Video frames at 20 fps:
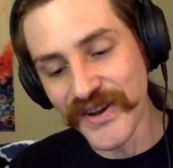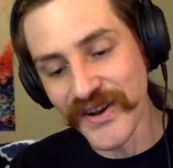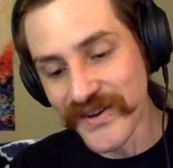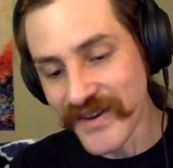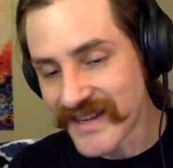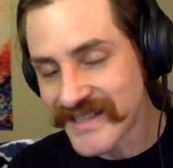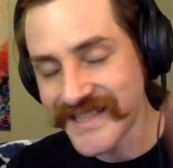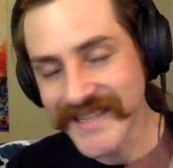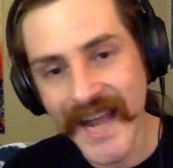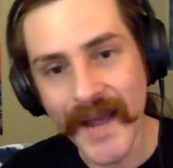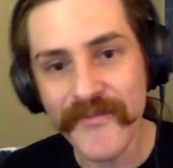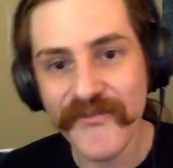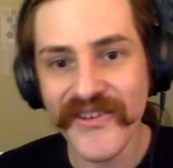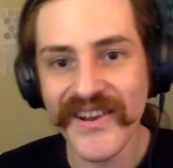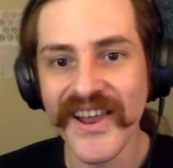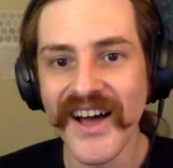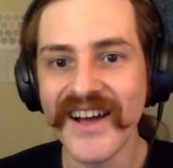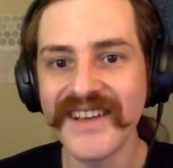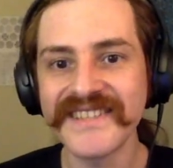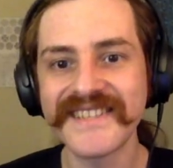escape
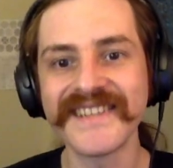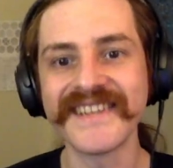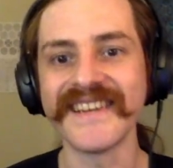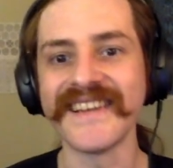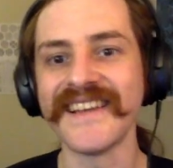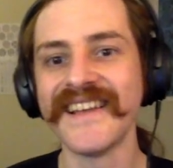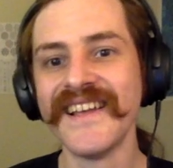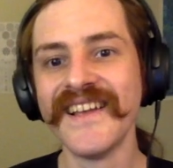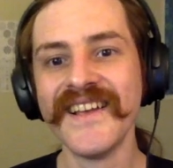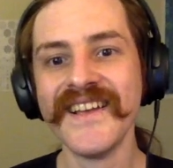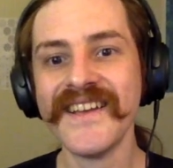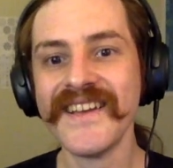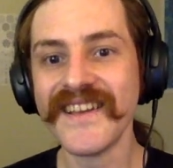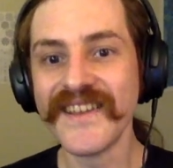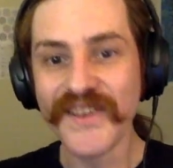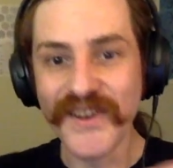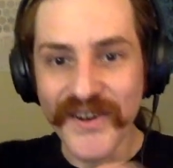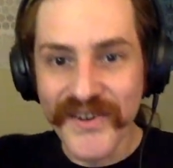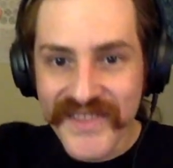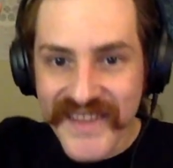velocity,
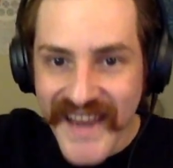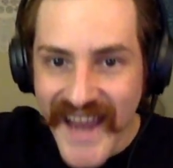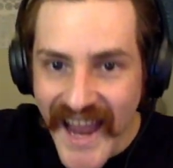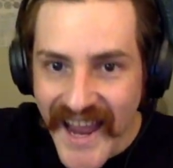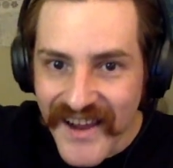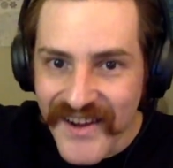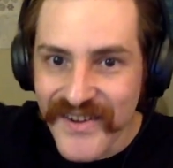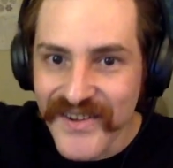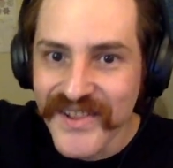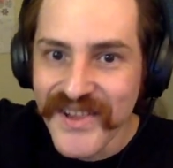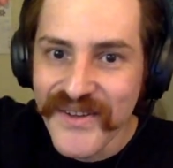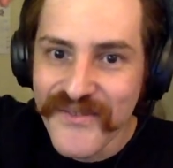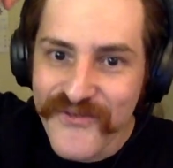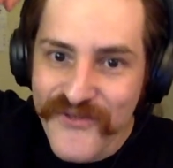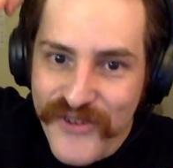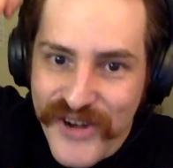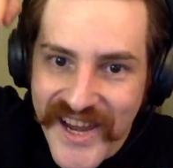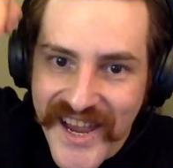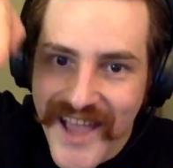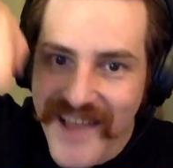the angle of
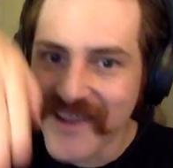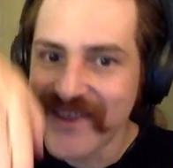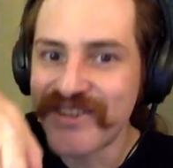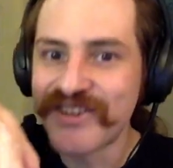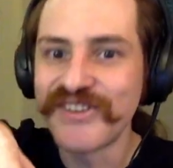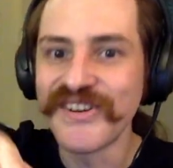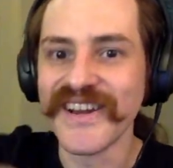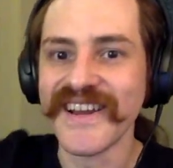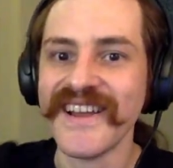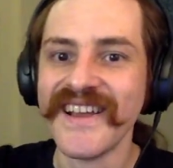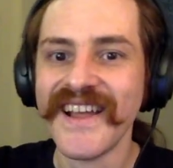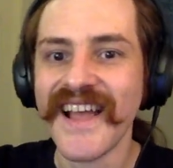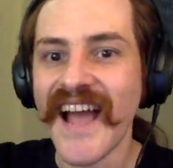re-entry,